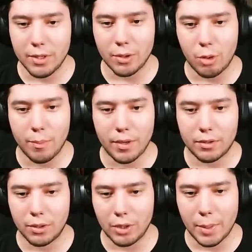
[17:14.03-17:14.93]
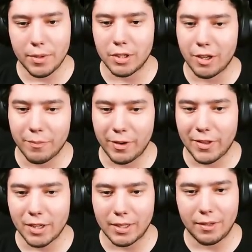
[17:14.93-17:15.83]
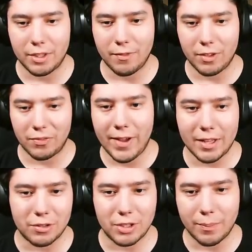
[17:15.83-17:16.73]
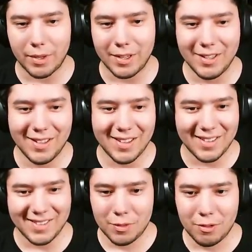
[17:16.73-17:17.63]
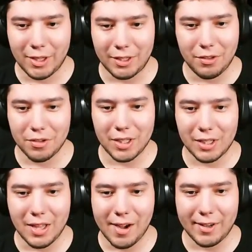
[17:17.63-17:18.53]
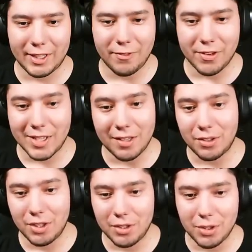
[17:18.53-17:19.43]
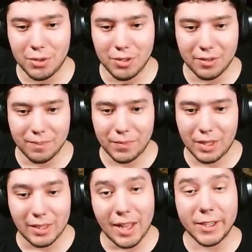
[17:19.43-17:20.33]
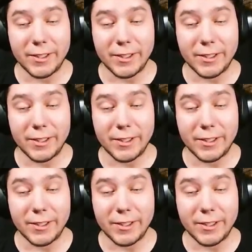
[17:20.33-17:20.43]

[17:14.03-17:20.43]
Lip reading: equipment, so let me shut off my flashlight and see if it's fast or something. So like there's like a lot of like different tests you could do, and a lot of